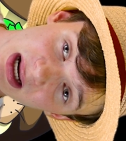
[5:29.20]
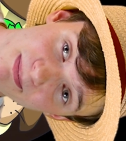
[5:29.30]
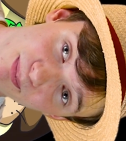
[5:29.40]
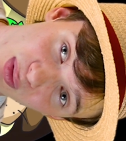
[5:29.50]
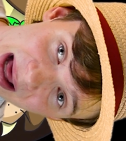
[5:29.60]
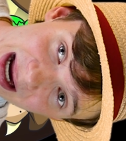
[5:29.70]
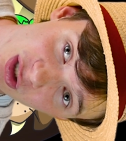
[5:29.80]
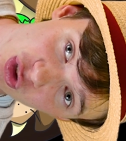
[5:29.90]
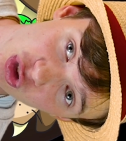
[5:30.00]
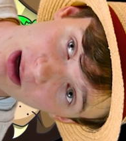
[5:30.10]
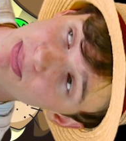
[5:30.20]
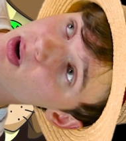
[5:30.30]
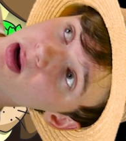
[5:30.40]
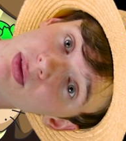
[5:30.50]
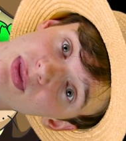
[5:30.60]
a black ship,
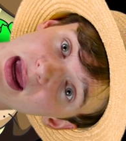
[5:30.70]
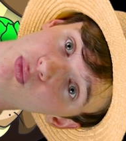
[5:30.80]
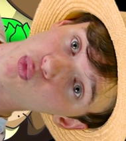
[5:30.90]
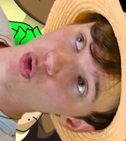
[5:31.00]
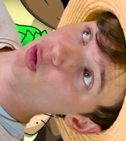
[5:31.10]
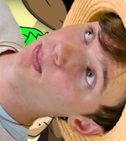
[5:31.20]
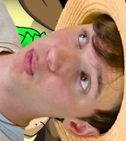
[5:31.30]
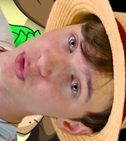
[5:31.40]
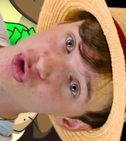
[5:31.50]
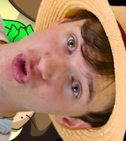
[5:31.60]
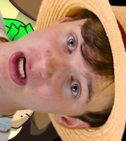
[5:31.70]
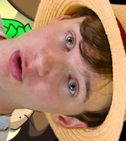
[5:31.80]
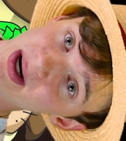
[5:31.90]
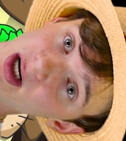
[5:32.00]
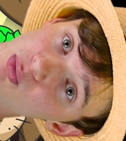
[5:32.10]
and whirlpools
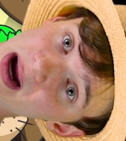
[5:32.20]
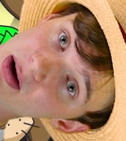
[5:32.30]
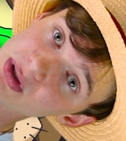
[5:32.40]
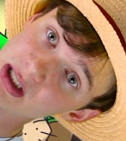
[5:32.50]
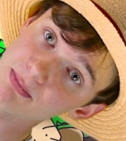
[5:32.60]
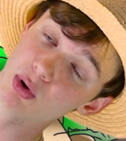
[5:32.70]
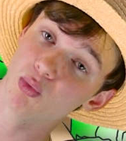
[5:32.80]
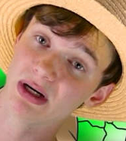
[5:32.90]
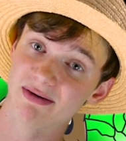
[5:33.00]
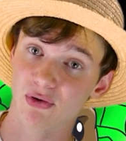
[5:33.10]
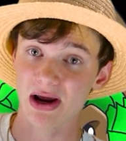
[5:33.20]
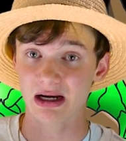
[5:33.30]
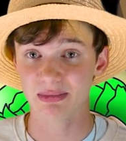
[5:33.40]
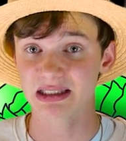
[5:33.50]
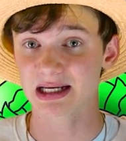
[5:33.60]
generate around him whenever
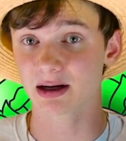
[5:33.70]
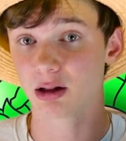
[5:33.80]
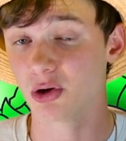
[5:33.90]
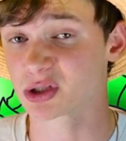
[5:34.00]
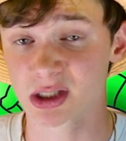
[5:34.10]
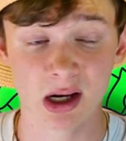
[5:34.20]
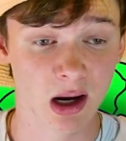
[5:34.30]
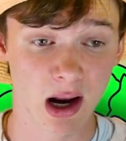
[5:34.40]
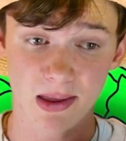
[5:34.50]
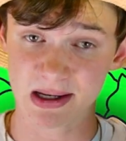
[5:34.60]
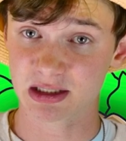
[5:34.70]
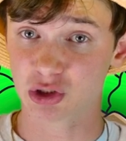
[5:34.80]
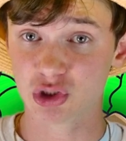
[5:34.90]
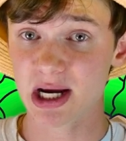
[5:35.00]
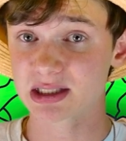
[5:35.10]
enemies get close. And they
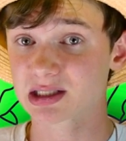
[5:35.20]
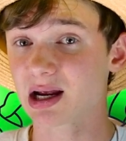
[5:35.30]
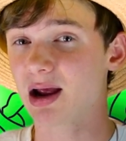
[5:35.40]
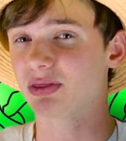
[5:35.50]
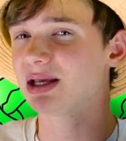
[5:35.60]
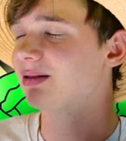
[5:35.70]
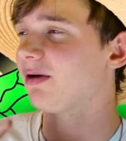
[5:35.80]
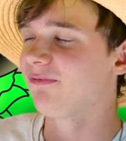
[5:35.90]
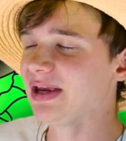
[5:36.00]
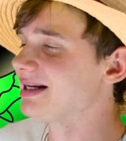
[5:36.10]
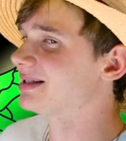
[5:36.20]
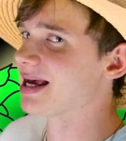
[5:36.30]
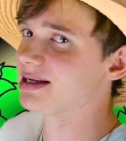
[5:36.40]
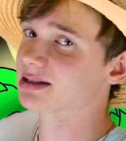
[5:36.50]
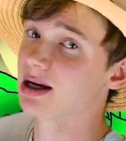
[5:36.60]
suggest, I think Lafitte
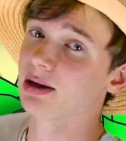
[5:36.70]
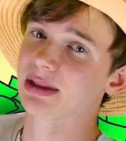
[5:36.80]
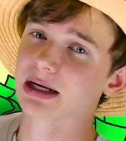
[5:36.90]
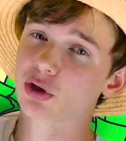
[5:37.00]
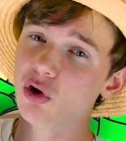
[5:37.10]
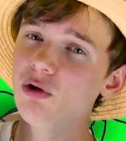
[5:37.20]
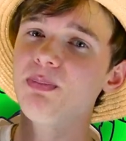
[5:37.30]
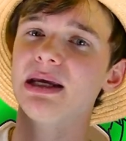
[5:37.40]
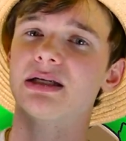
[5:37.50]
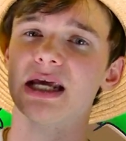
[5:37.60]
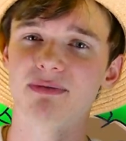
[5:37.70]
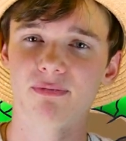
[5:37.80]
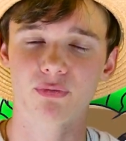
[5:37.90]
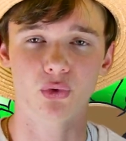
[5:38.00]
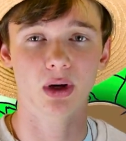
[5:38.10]
says, that it could be a devil
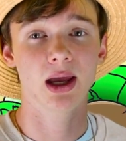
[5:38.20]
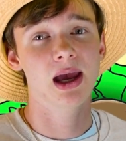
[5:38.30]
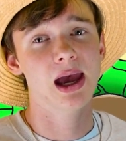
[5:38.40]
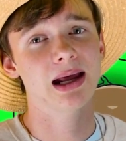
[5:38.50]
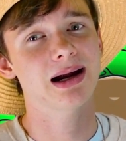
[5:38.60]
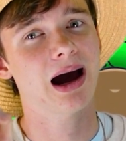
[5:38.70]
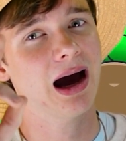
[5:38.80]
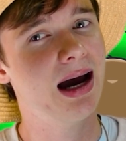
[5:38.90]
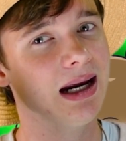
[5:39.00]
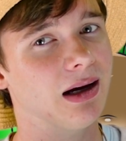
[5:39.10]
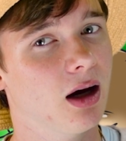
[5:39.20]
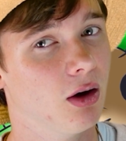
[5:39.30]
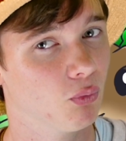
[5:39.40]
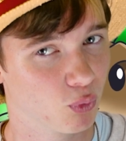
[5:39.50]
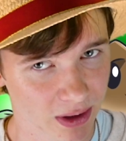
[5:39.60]
fruit. And I
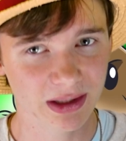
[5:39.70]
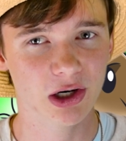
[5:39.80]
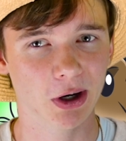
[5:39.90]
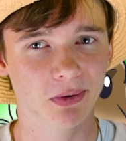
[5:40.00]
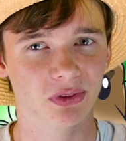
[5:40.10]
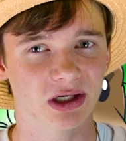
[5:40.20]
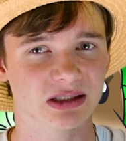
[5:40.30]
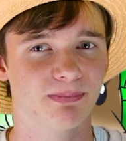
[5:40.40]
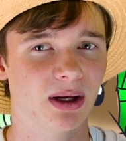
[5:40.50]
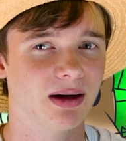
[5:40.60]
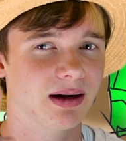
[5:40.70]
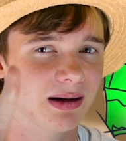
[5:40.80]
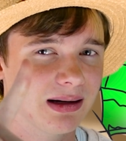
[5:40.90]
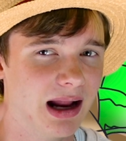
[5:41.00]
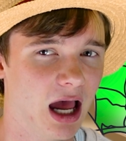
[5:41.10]
really agree with this, but
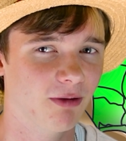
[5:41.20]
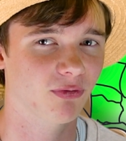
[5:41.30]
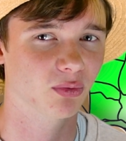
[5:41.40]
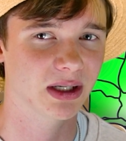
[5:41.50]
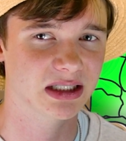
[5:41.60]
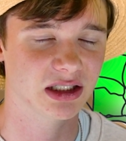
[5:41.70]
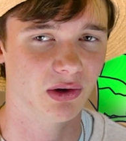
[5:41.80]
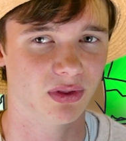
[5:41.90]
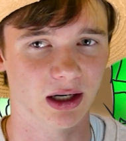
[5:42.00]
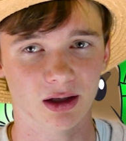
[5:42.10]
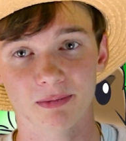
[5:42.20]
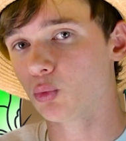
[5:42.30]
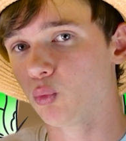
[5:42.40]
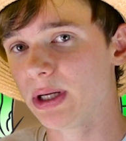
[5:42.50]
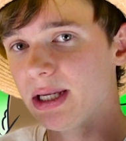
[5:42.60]
not for the reasons you think.
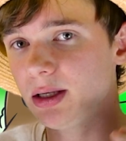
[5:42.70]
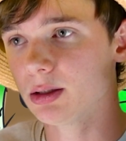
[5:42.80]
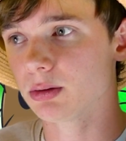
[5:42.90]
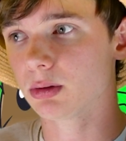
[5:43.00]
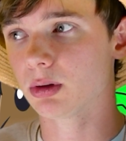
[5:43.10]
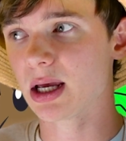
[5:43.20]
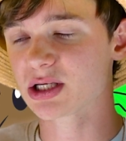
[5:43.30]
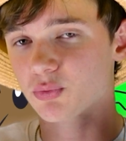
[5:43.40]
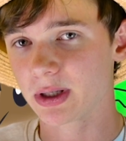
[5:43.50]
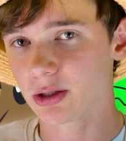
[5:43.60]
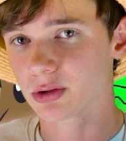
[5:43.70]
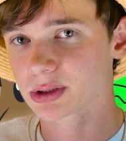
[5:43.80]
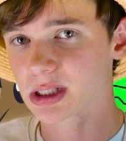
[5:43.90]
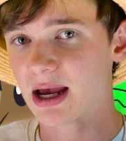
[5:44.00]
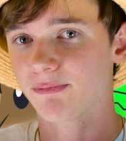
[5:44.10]
We, as
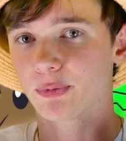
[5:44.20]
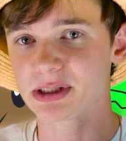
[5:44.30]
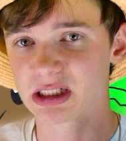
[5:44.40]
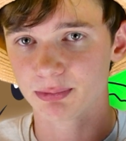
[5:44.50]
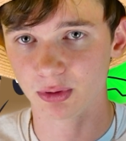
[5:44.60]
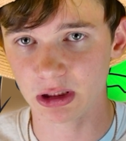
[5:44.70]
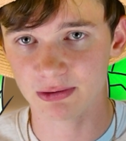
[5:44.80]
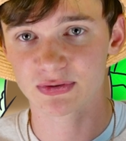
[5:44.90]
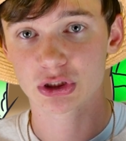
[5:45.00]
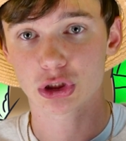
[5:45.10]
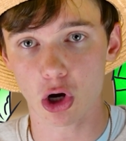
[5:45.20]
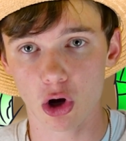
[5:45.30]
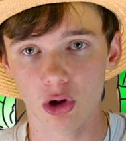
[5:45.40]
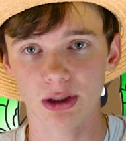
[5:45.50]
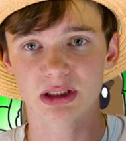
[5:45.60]
readers, have reason to believe
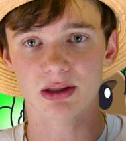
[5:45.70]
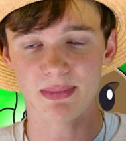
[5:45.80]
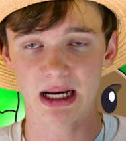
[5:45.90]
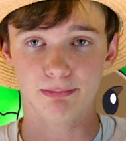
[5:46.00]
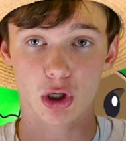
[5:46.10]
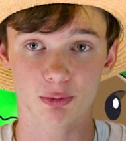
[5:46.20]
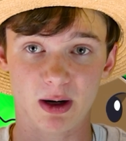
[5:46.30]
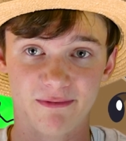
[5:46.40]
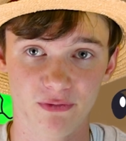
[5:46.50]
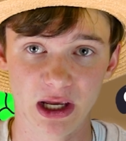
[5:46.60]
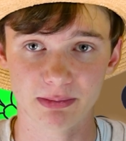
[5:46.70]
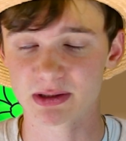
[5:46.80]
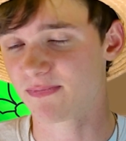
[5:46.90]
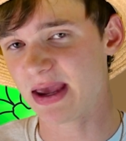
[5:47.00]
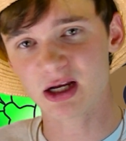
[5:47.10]
Saul is the man marked by
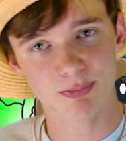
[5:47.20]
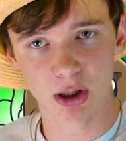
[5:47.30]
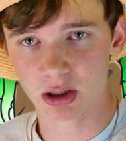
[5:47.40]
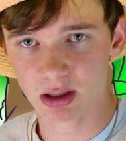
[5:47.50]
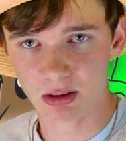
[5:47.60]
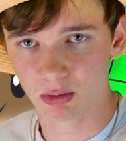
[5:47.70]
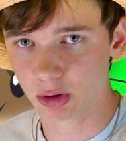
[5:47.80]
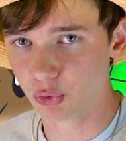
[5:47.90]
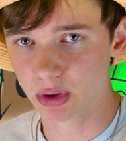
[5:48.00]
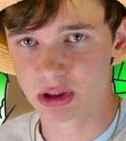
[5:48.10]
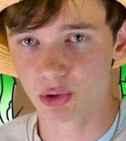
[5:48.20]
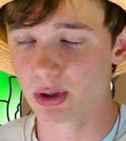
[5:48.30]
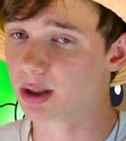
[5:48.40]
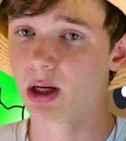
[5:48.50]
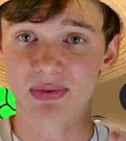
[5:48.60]
flames. Vegapunk alluded to
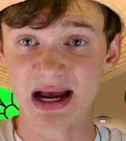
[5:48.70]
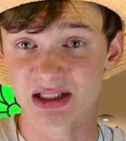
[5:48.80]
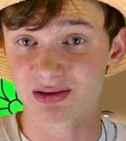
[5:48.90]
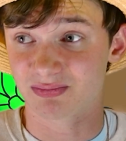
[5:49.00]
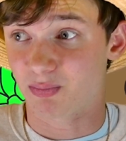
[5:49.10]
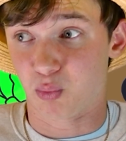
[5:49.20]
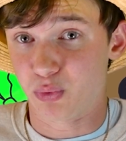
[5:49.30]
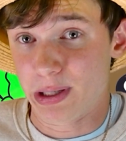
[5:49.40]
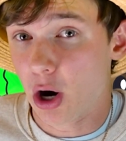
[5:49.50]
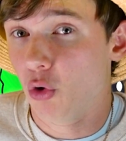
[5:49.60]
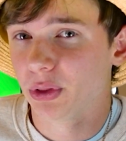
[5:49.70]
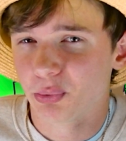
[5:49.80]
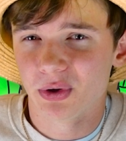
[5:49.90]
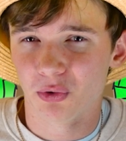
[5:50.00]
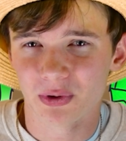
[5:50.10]
it. That's the only
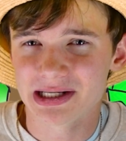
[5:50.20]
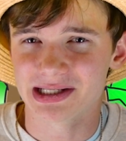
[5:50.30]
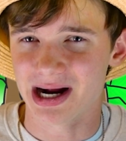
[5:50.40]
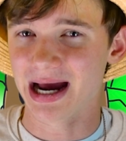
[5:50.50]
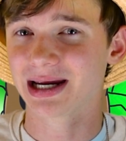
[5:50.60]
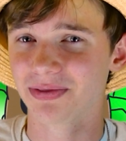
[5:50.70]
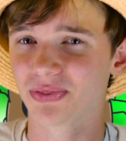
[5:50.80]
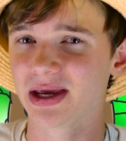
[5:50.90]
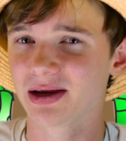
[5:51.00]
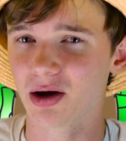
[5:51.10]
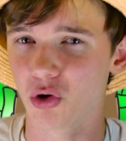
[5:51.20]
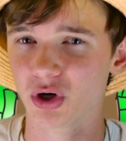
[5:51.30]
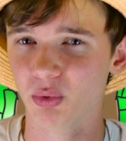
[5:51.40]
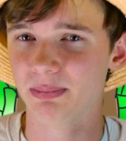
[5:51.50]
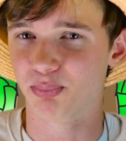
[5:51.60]
real reason I can think
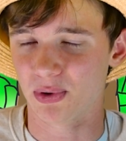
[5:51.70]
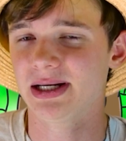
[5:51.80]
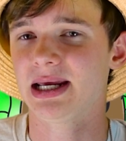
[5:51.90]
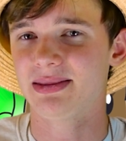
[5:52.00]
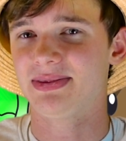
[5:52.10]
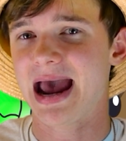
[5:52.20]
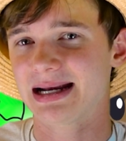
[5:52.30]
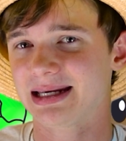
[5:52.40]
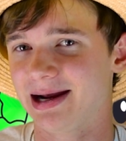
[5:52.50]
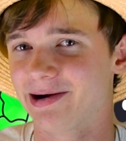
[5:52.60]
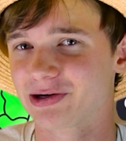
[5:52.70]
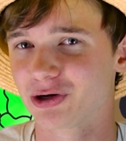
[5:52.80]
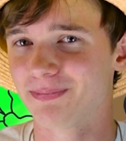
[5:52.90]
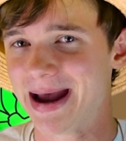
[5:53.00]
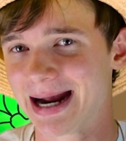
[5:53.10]
Oda would bring that
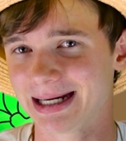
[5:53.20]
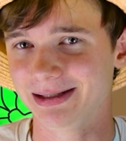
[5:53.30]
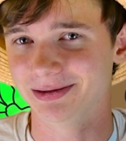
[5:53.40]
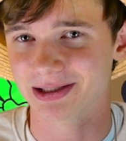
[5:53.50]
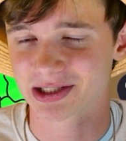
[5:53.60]
character back into the